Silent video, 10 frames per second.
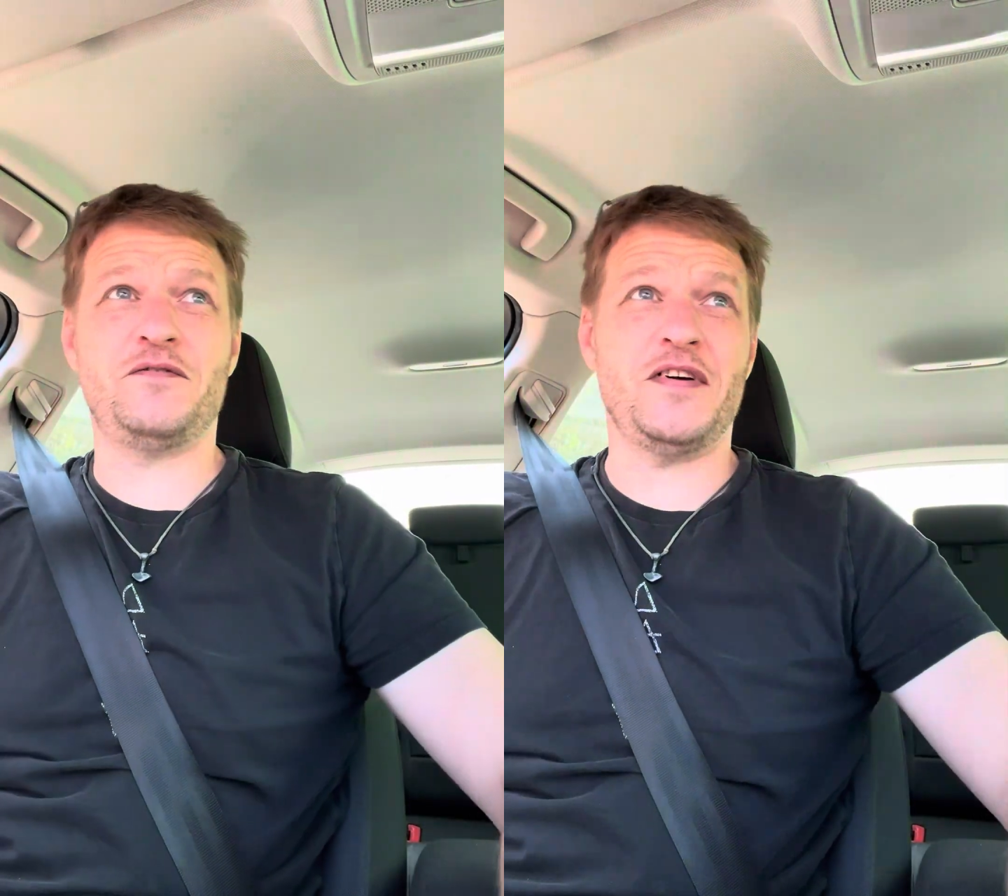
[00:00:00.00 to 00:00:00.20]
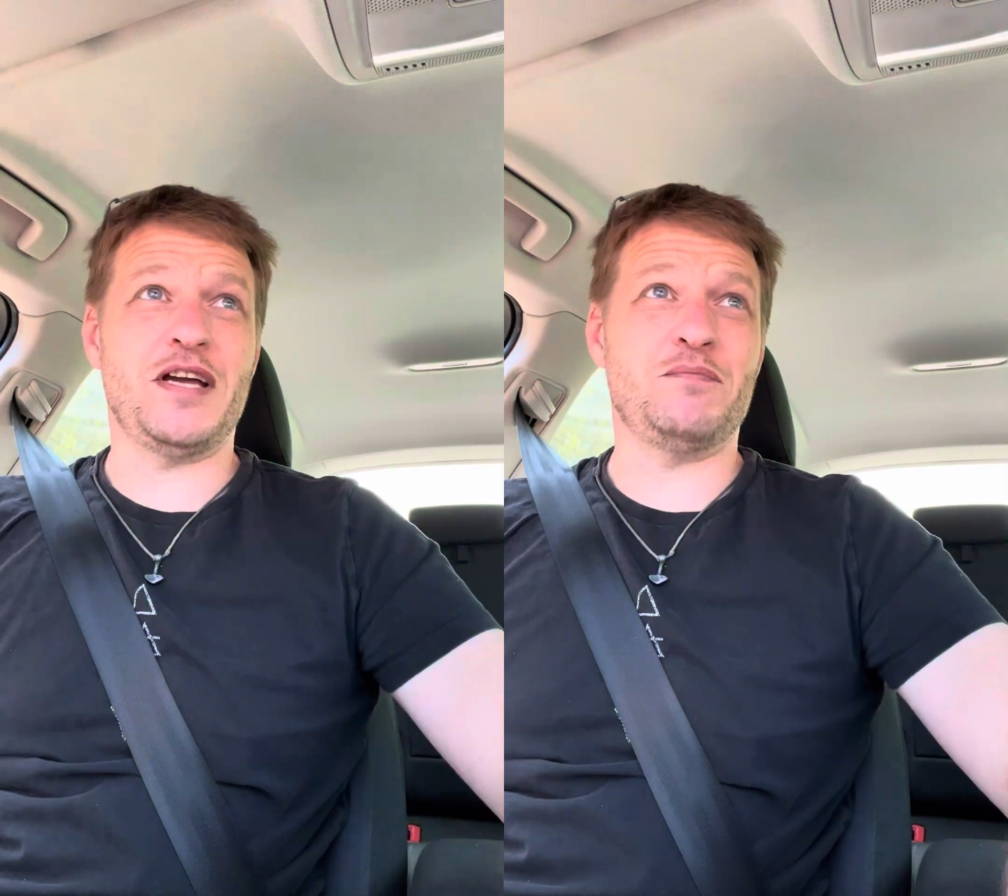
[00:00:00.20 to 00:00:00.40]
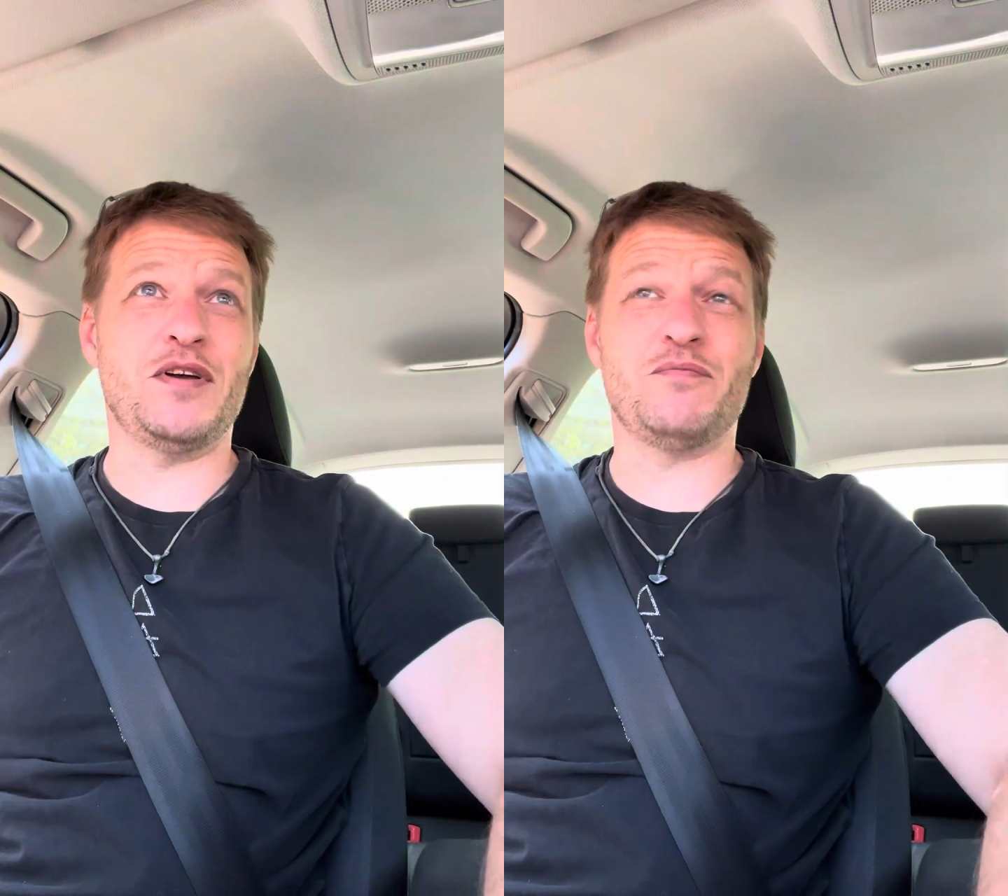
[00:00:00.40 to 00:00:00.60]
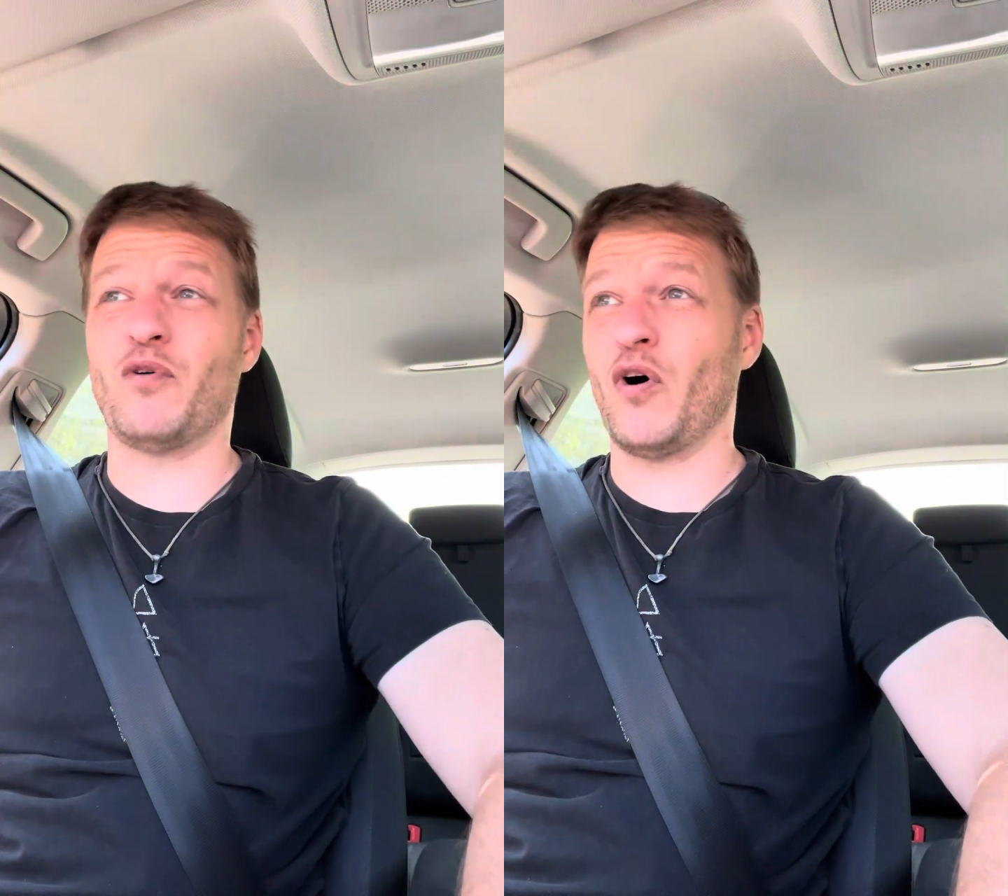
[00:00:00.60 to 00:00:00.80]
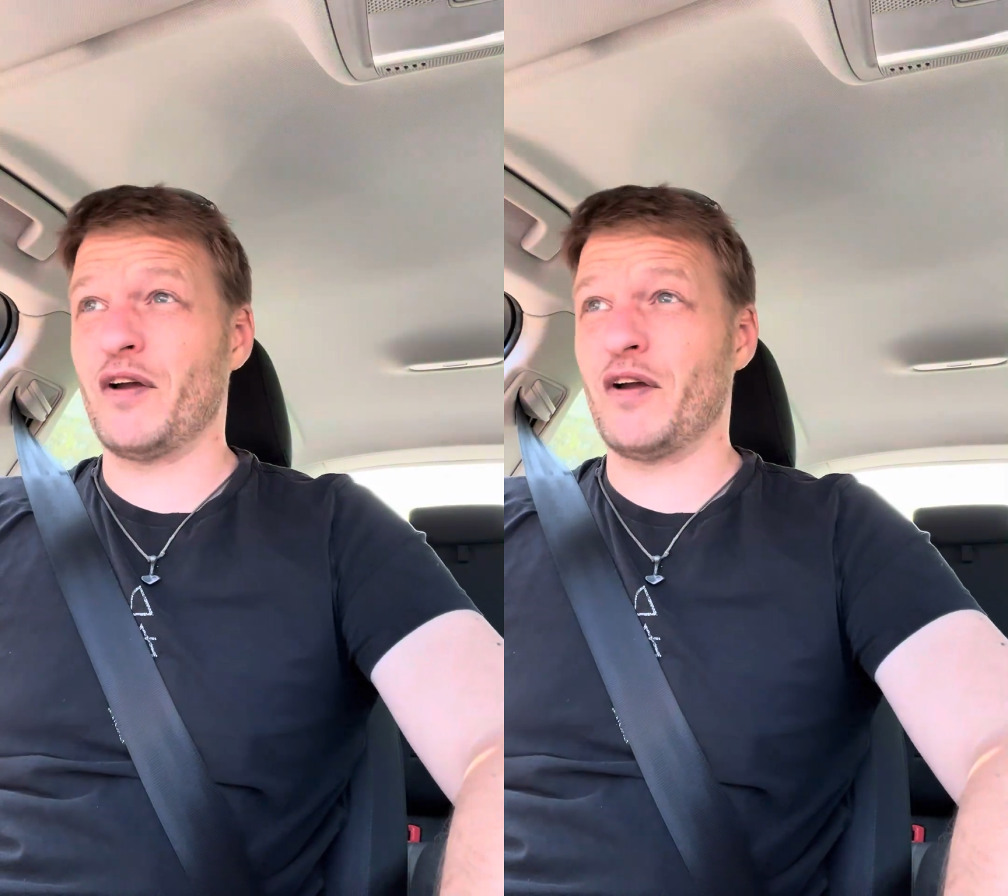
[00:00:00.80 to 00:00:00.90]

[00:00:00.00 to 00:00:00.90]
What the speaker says: feed me wrong